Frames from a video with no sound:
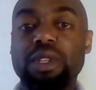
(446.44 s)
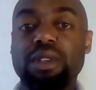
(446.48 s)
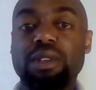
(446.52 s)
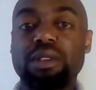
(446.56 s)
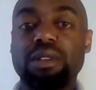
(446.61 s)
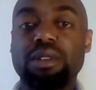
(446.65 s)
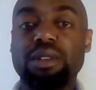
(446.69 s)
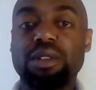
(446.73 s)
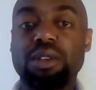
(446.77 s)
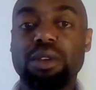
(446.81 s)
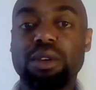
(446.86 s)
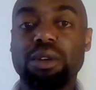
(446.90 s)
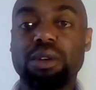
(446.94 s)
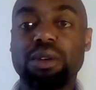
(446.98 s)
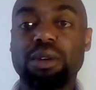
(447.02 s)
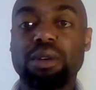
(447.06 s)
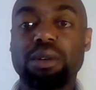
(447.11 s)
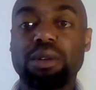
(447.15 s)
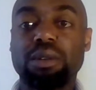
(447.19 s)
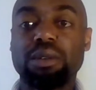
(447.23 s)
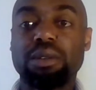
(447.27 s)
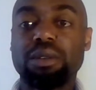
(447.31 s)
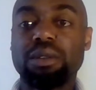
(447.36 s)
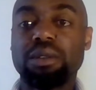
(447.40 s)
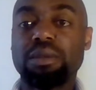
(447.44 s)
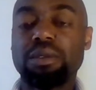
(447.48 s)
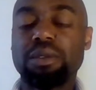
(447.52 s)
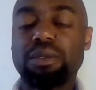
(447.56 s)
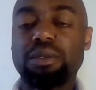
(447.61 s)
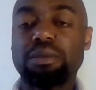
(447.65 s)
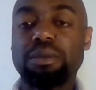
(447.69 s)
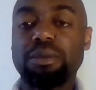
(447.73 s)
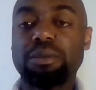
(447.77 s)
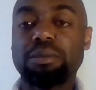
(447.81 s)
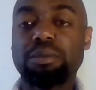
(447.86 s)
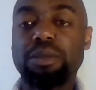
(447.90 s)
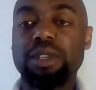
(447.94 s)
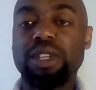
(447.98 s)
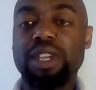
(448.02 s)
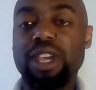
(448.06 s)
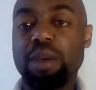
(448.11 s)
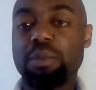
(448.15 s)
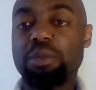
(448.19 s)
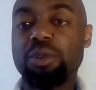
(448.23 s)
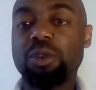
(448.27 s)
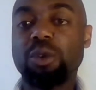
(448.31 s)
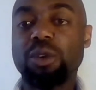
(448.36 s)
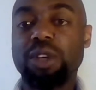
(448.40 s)
your
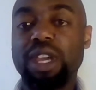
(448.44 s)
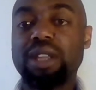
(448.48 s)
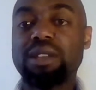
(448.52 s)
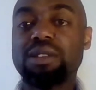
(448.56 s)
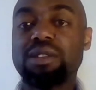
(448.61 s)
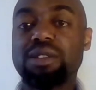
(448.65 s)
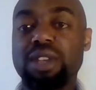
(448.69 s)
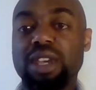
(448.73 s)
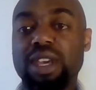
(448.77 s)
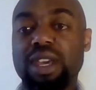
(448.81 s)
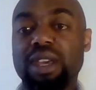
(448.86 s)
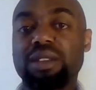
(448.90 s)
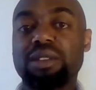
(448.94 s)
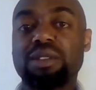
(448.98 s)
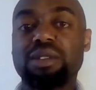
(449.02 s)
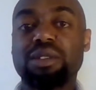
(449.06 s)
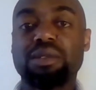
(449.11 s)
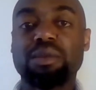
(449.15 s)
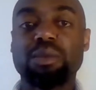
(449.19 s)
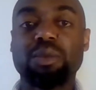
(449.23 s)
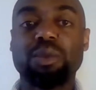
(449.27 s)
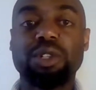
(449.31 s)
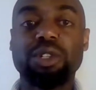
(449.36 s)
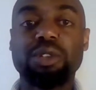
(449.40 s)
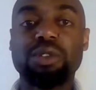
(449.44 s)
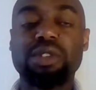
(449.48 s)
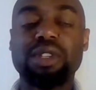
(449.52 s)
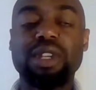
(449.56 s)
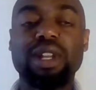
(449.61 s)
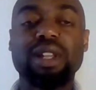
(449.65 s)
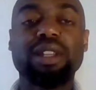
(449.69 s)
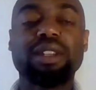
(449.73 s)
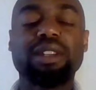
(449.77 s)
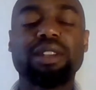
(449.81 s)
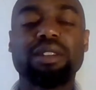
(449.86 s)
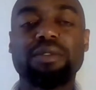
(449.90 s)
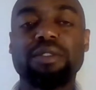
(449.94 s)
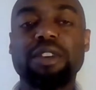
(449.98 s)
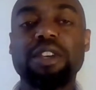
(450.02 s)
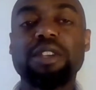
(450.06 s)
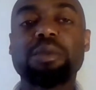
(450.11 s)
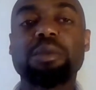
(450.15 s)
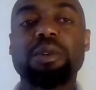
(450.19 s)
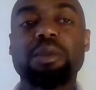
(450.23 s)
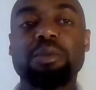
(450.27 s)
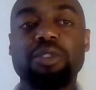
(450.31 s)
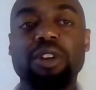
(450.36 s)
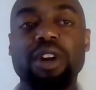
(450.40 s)
capital gains tax when you're selling
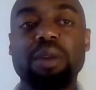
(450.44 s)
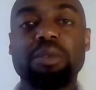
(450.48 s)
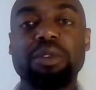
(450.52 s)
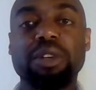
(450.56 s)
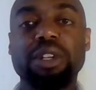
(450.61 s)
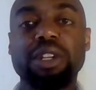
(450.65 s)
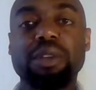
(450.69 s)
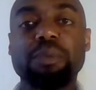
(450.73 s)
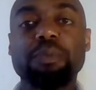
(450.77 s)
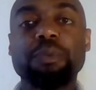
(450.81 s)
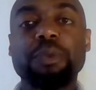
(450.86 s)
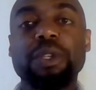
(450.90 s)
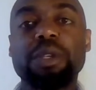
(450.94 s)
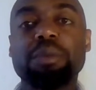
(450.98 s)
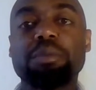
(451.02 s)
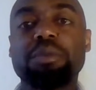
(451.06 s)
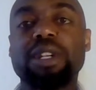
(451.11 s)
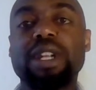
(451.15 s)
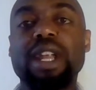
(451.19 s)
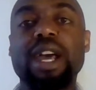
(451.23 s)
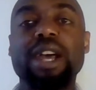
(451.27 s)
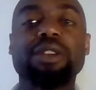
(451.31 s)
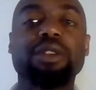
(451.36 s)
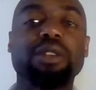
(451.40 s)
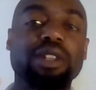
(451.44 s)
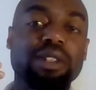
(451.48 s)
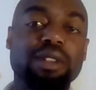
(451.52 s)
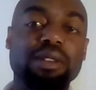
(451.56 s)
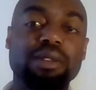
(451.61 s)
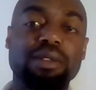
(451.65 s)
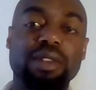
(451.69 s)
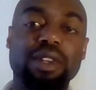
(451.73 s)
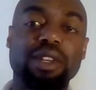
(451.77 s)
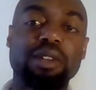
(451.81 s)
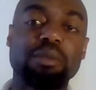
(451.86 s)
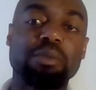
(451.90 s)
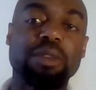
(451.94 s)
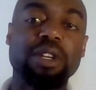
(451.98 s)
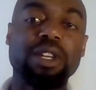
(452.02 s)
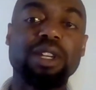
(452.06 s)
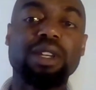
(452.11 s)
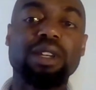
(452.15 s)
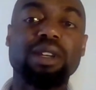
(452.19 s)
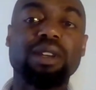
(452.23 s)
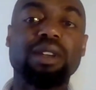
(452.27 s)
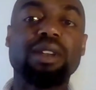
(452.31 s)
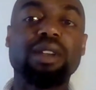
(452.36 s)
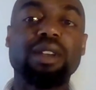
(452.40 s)
investment property. But now you need to think
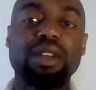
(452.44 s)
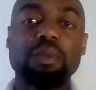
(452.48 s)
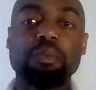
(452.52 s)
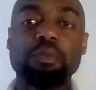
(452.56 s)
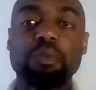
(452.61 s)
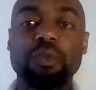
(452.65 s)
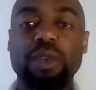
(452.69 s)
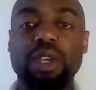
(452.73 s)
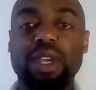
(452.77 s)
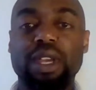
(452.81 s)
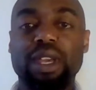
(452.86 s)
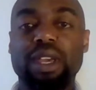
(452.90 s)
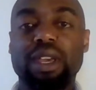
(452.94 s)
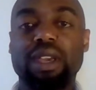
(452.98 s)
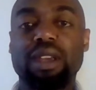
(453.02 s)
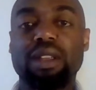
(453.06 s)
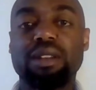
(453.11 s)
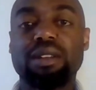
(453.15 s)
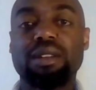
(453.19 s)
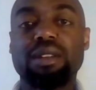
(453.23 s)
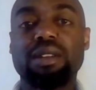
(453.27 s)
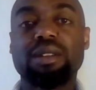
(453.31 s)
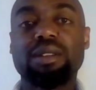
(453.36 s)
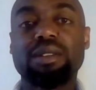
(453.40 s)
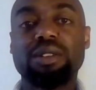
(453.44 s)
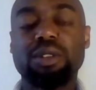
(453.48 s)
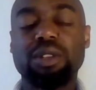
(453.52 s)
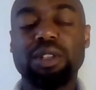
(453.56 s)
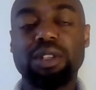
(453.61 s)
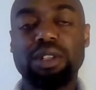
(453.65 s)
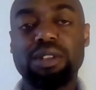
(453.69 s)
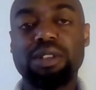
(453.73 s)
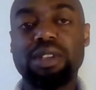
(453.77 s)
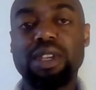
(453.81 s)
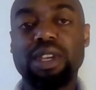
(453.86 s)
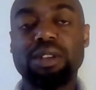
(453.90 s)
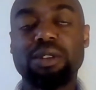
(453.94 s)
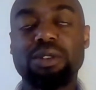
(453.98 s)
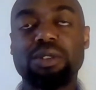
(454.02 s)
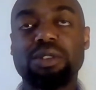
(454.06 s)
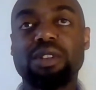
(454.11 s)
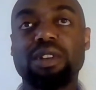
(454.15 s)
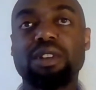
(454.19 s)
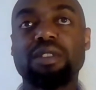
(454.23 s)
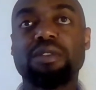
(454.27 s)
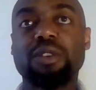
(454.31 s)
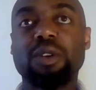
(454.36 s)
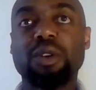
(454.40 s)
big, and you need to say to
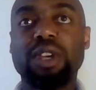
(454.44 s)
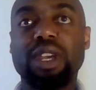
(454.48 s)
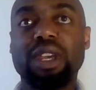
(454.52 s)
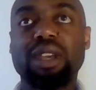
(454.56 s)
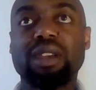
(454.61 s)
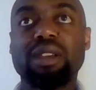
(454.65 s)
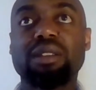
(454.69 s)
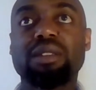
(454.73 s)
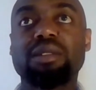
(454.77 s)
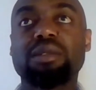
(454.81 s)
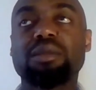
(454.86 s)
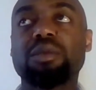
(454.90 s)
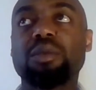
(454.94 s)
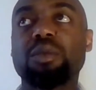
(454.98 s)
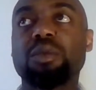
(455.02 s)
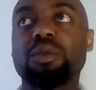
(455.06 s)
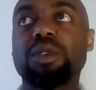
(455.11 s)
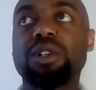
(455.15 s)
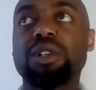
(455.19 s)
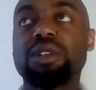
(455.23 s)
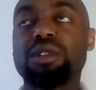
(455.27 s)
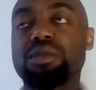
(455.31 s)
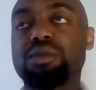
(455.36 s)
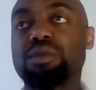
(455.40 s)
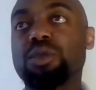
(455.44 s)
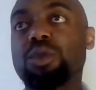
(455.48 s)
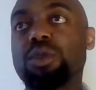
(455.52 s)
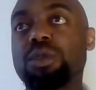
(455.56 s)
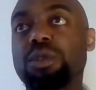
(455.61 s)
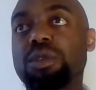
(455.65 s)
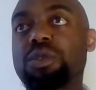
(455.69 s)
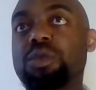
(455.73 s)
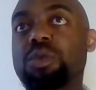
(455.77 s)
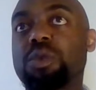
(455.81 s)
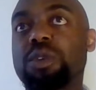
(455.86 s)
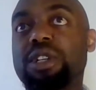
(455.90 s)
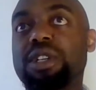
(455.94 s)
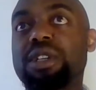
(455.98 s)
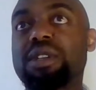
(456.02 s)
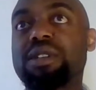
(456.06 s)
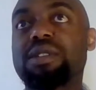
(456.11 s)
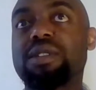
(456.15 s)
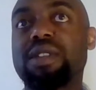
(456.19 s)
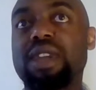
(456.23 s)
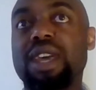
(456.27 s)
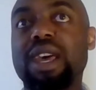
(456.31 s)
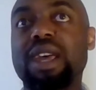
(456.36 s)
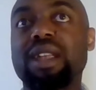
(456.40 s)
yourself, okay, one of the rules was
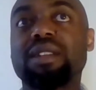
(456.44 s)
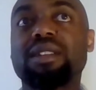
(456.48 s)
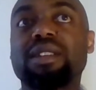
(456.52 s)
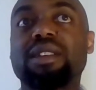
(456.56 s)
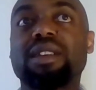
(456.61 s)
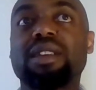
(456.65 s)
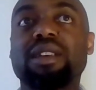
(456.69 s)
that